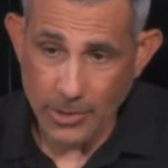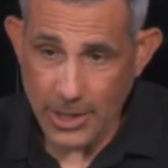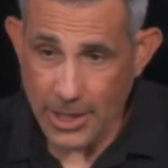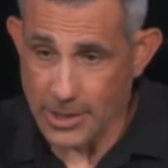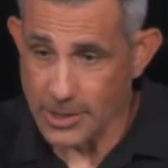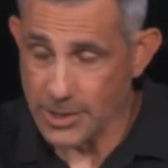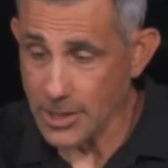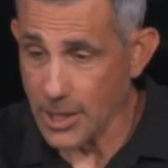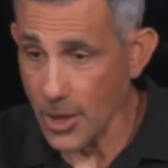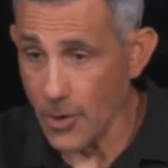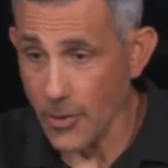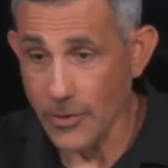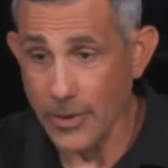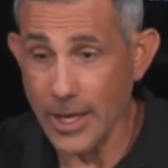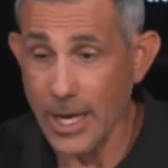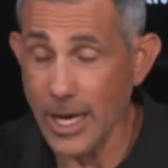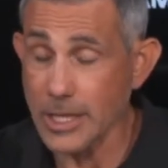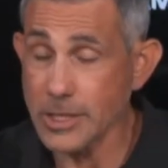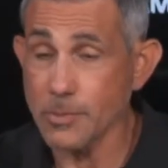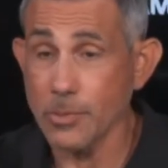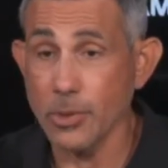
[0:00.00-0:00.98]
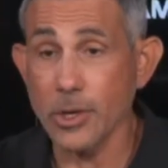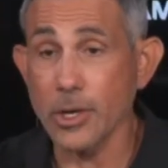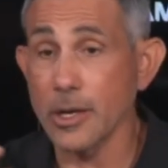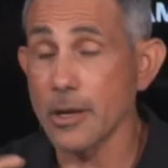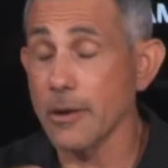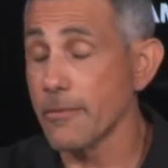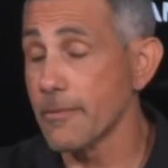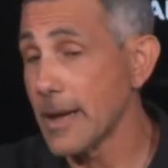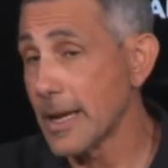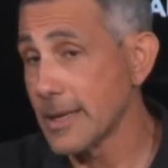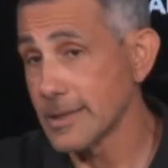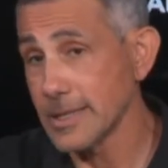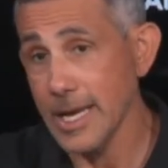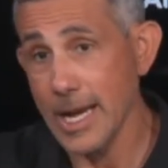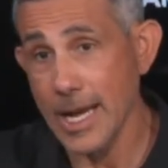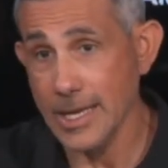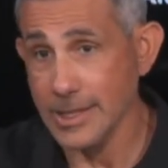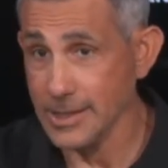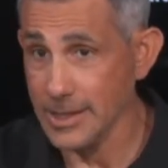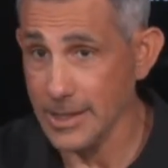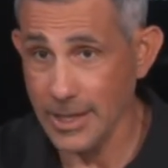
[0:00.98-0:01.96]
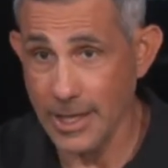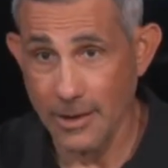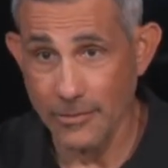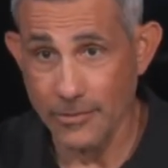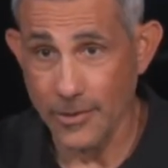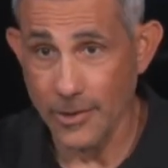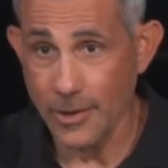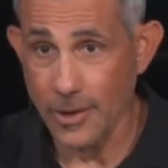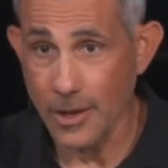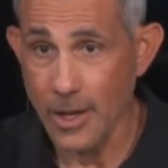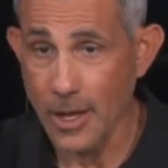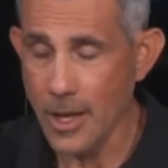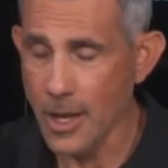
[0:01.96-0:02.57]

days ago and the guys put in a fantastic effort